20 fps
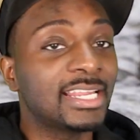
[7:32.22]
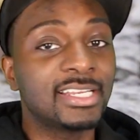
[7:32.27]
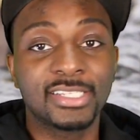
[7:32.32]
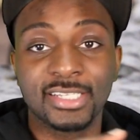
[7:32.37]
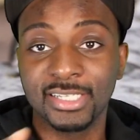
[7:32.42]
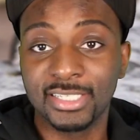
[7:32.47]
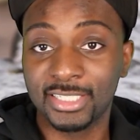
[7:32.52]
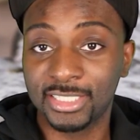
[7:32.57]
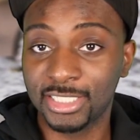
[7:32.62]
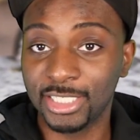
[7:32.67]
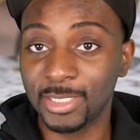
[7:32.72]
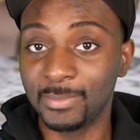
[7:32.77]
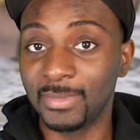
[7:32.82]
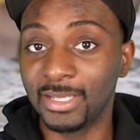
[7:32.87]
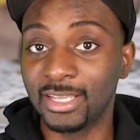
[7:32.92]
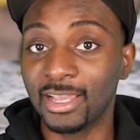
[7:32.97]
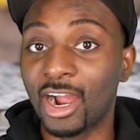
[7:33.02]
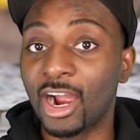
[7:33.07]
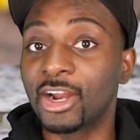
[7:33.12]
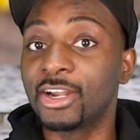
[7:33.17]
and
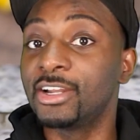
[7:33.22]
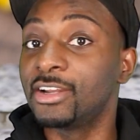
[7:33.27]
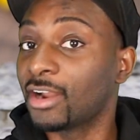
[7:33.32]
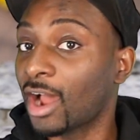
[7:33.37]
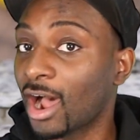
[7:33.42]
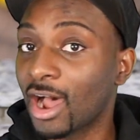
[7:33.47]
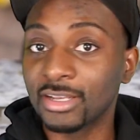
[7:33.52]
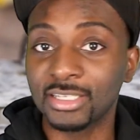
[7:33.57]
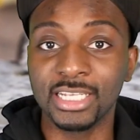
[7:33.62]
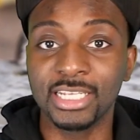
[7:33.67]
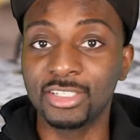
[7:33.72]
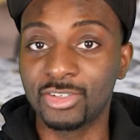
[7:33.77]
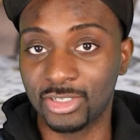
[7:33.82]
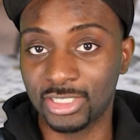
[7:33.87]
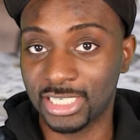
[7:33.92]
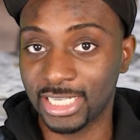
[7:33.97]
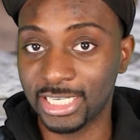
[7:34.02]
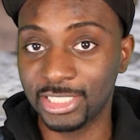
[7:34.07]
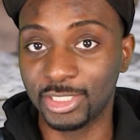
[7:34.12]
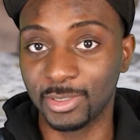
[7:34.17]
sashimi are not
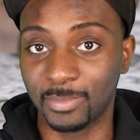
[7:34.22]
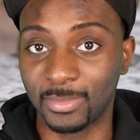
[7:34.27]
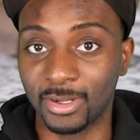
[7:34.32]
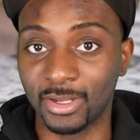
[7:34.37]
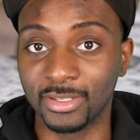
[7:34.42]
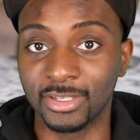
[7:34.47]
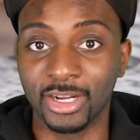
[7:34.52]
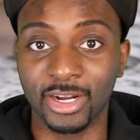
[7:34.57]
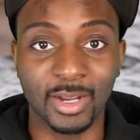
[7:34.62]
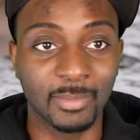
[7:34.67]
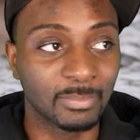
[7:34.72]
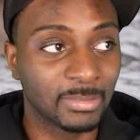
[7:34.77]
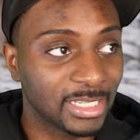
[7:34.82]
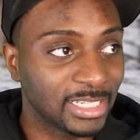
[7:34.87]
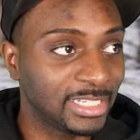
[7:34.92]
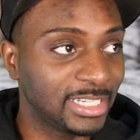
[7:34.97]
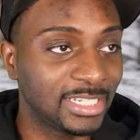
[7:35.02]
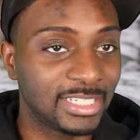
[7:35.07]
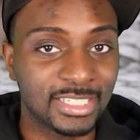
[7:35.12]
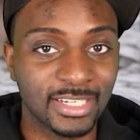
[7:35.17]
interchangeable. They're
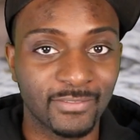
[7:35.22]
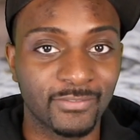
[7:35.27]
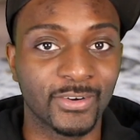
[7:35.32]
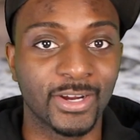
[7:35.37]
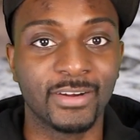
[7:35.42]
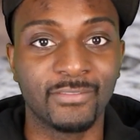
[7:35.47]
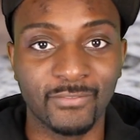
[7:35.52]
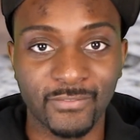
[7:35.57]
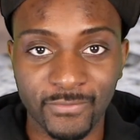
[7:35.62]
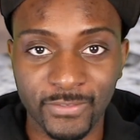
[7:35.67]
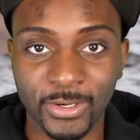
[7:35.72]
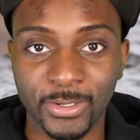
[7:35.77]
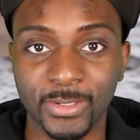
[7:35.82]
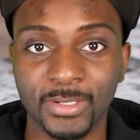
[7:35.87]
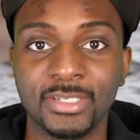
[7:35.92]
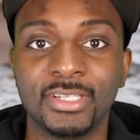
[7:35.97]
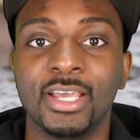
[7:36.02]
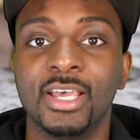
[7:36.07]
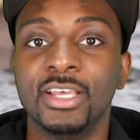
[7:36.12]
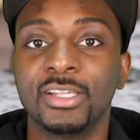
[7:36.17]
completely different
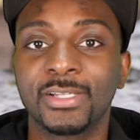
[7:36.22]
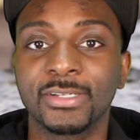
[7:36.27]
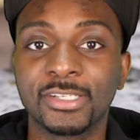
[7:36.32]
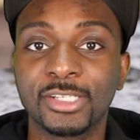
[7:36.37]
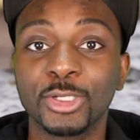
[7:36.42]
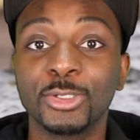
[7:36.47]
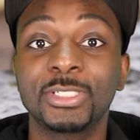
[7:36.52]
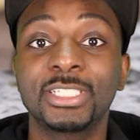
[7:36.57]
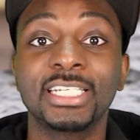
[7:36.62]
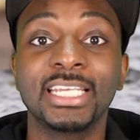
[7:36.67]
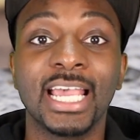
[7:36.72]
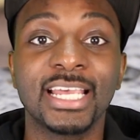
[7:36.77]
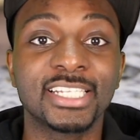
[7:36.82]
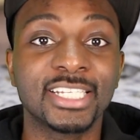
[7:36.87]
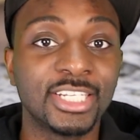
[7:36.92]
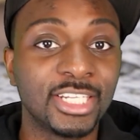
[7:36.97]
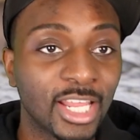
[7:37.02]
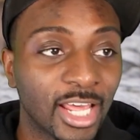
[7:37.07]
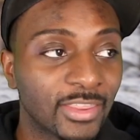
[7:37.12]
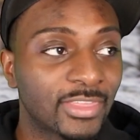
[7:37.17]
foods. So sushi
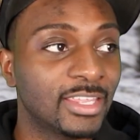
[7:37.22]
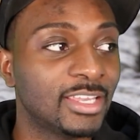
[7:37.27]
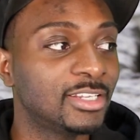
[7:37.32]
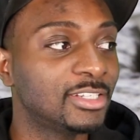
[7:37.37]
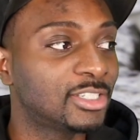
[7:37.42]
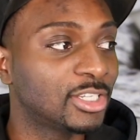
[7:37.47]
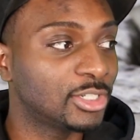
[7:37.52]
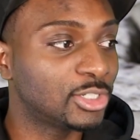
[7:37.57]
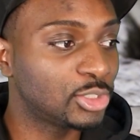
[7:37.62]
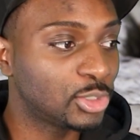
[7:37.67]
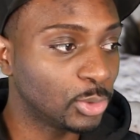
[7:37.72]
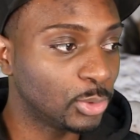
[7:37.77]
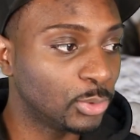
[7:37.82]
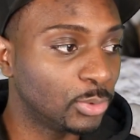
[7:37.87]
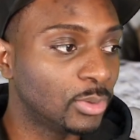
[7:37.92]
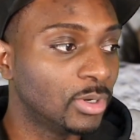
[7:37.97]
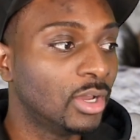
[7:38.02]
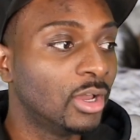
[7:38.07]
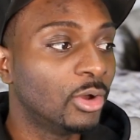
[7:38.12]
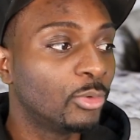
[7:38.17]
has nothing to
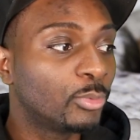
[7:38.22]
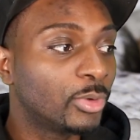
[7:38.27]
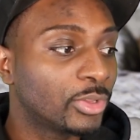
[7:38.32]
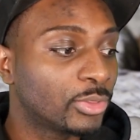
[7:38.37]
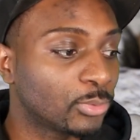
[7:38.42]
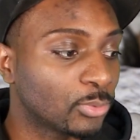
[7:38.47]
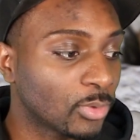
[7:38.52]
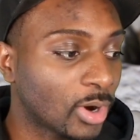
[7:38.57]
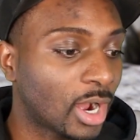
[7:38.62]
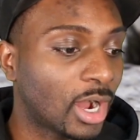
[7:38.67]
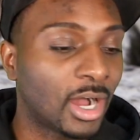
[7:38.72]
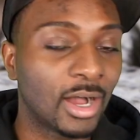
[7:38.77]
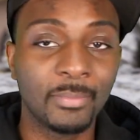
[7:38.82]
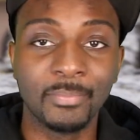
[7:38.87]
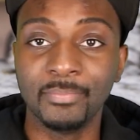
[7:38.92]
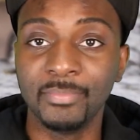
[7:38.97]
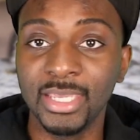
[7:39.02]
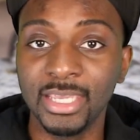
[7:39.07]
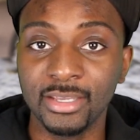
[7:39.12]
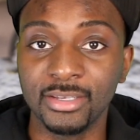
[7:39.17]
do with with raw
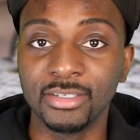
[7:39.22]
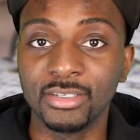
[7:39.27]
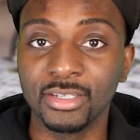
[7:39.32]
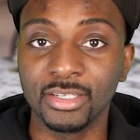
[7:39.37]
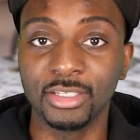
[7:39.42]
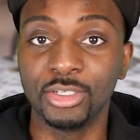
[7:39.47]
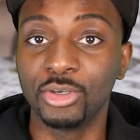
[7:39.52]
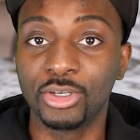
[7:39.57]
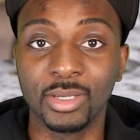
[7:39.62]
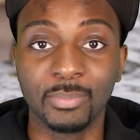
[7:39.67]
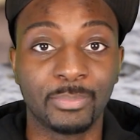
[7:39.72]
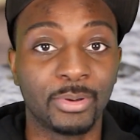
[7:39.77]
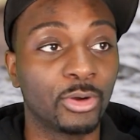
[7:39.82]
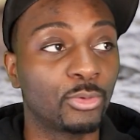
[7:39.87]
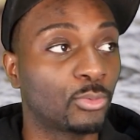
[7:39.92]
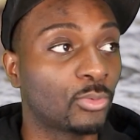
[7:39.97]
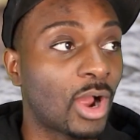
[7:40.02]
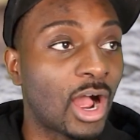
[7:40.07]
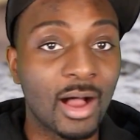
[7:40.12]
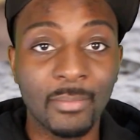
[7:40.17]
meat. You can
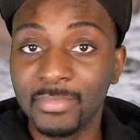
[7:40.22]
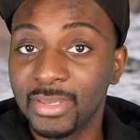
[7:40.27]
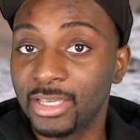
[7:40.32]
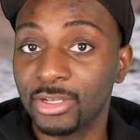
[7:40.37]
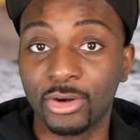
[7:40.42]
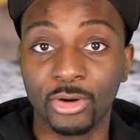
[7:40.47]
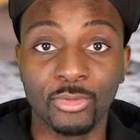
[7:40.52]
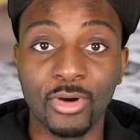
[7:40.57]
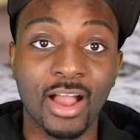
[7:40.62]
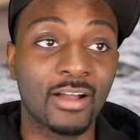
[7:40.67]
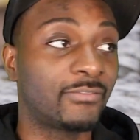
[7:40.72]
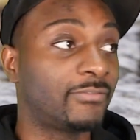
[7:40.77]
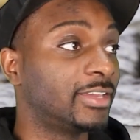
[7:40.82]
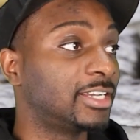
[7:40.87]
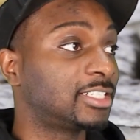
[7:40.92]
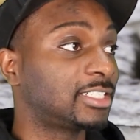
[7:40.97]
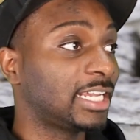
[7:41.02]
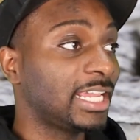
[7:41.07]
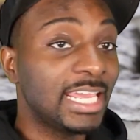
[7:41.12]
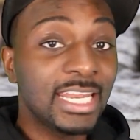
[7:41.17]
put raw meat or raw
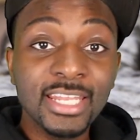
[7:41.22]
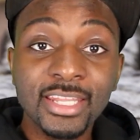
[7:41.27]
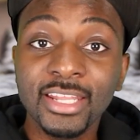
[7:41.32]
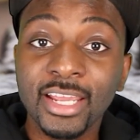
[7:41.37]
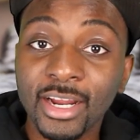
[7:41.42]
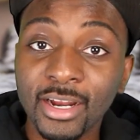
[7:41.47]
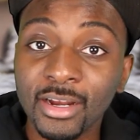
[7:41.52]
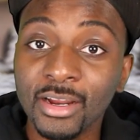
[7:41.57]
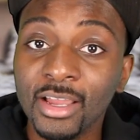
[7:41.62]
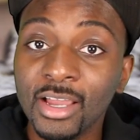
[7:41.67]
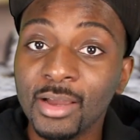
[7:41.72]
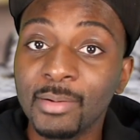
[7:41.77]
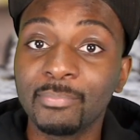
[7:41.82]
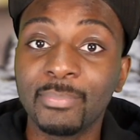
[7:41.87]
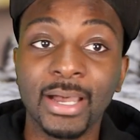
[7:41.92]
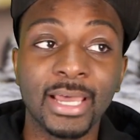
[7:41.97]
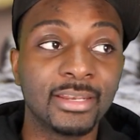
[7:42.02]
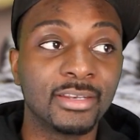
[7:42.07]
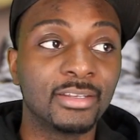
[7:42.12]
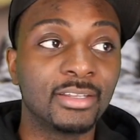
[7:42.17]
fish in there,
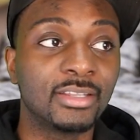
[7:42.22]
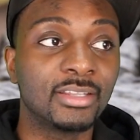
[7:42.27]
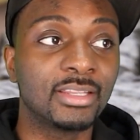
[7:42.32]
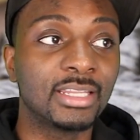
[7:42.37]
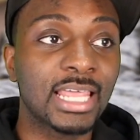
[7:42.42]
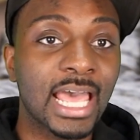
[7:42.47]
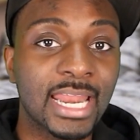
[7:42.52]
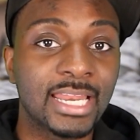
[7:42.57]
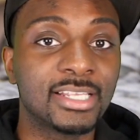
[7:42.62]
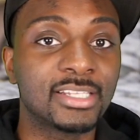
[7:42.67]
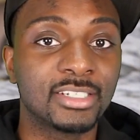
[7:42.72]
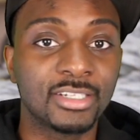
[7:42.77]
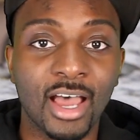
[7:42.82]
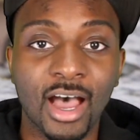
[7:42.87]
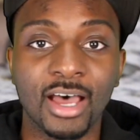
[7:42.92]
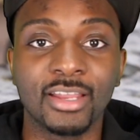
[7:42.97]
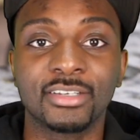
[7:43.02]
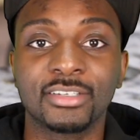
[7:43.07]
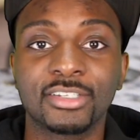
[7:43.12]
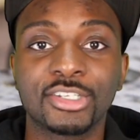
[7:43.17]
but that is
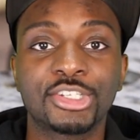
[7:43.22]
not